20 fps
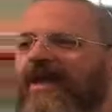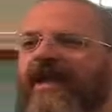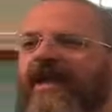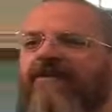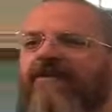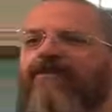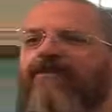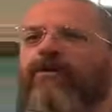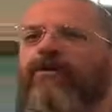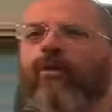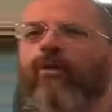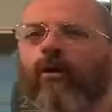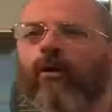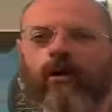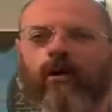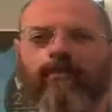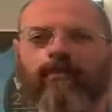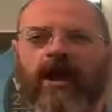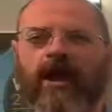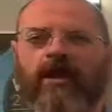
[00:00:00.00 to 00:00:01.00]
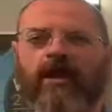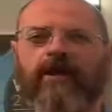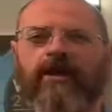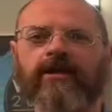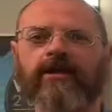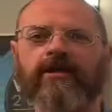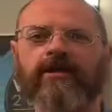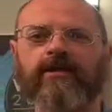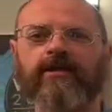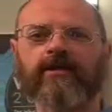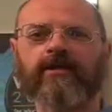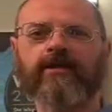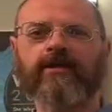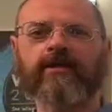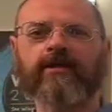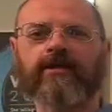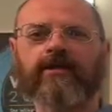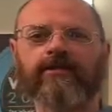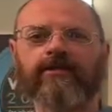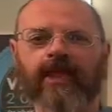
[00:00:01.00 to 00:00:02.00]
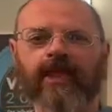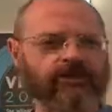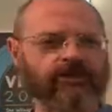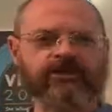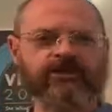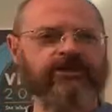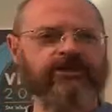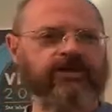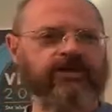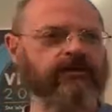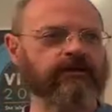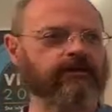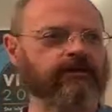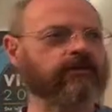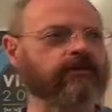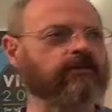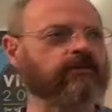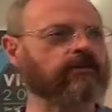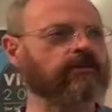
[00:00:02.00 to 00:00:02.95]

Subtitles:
if you were married, they would just kill you